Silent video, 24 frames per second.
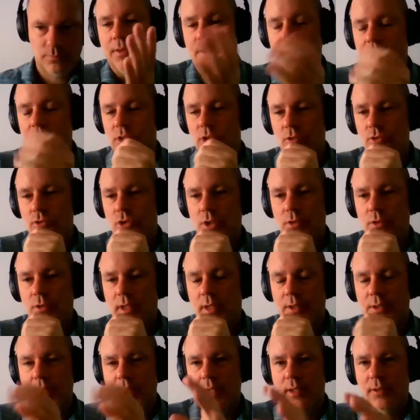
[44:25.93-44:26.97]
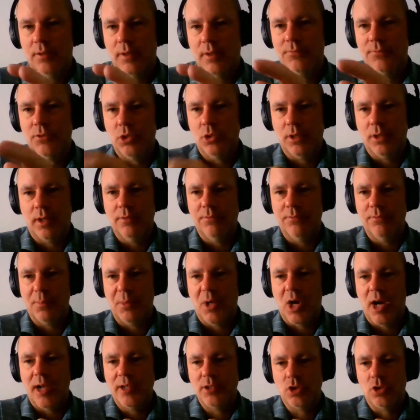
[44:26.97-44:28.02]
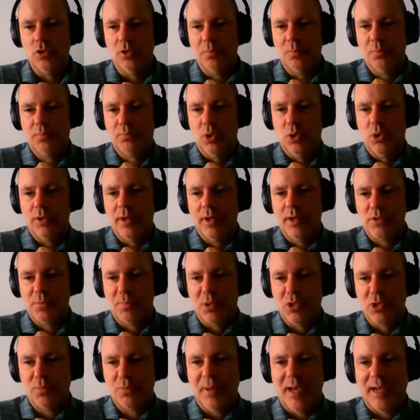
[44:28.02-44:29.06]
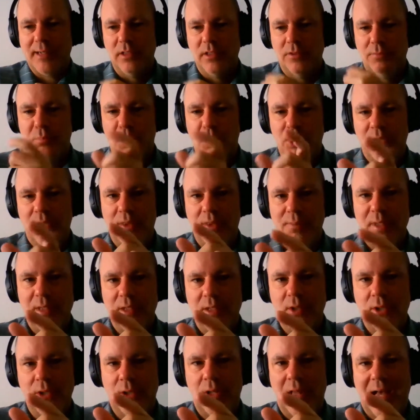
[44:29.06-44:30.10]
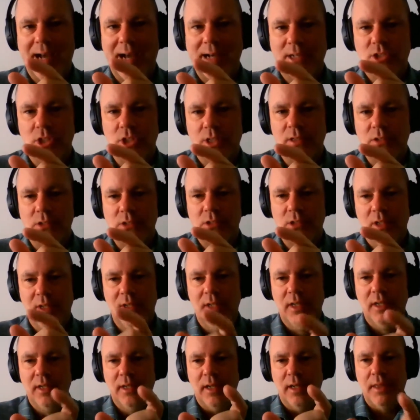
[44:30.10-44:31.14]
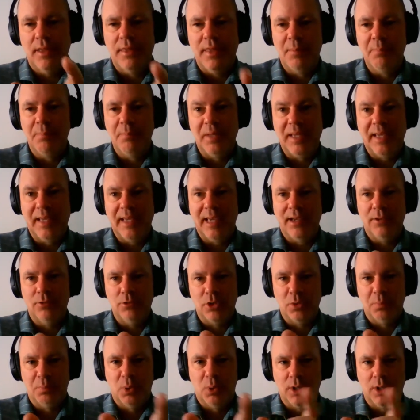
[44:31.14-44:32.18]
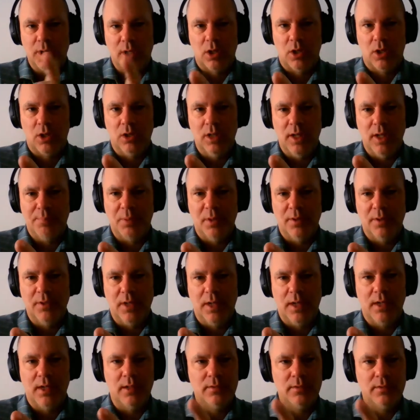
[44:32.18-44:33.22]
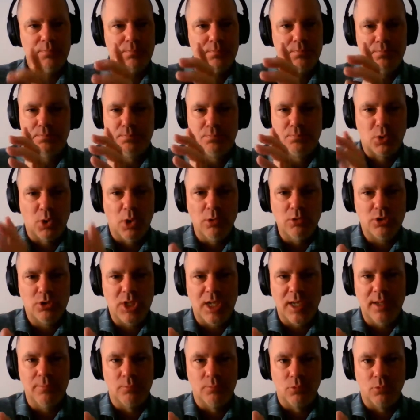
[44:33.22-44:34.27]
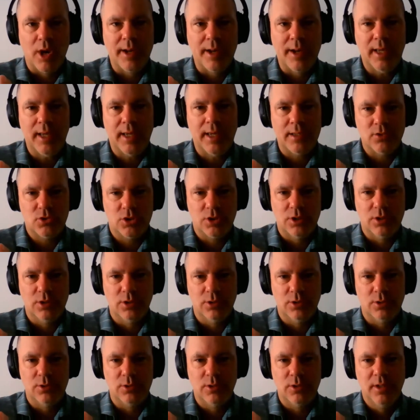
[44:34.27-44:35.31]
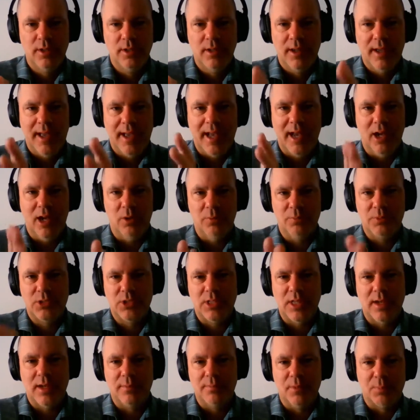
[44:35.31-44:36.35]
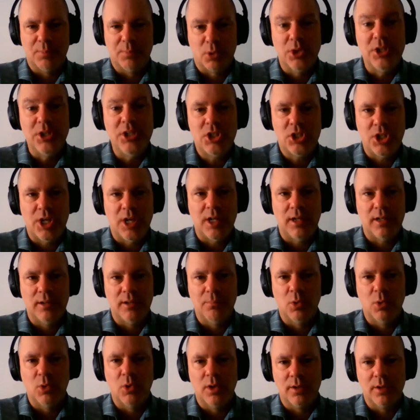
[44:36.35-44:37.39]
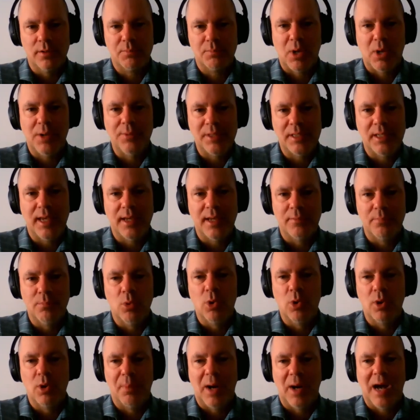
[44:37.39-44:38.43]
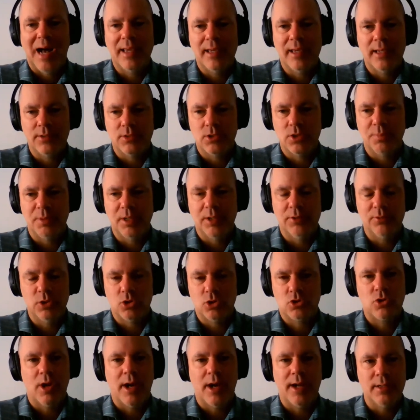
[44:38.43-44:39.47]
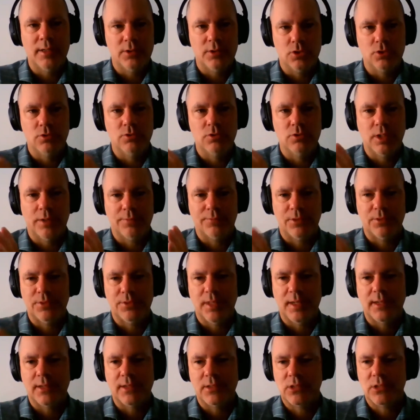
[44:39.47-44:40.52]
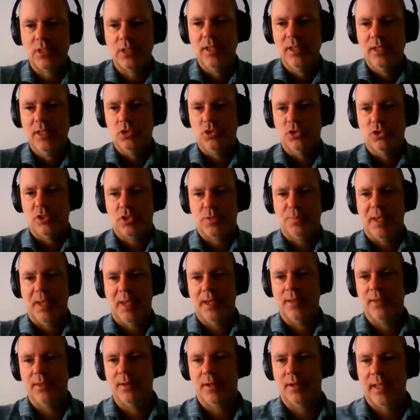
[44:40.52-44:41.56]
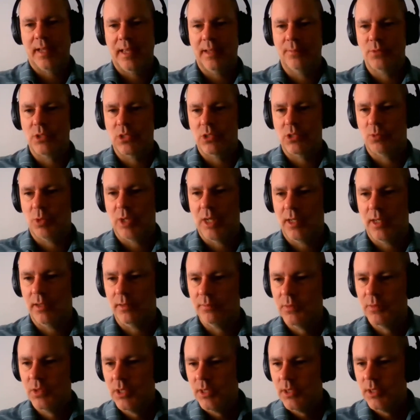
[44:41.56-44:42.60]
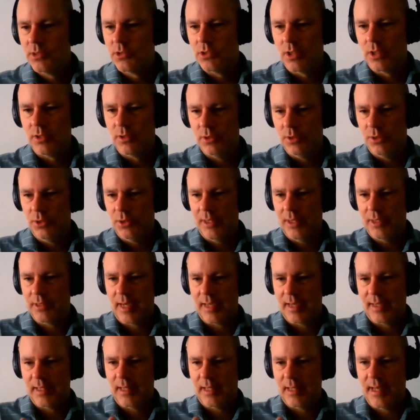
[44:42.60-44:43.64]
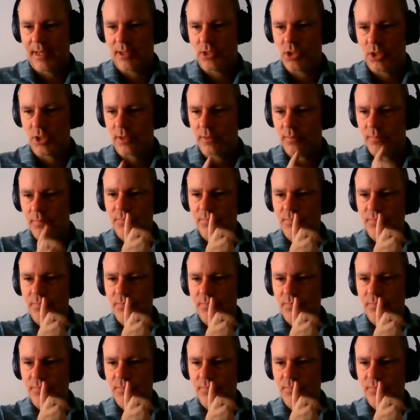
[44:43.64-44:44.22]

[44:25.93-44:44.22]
think so too. And I think if you're looking from a high school program's perspective, putting them in little actions and then being able to put a clip of a pro team running it too helps them appreciate it more and probably get more buy-in to be able to try and do different things to expand their games as well. So I really like that connection.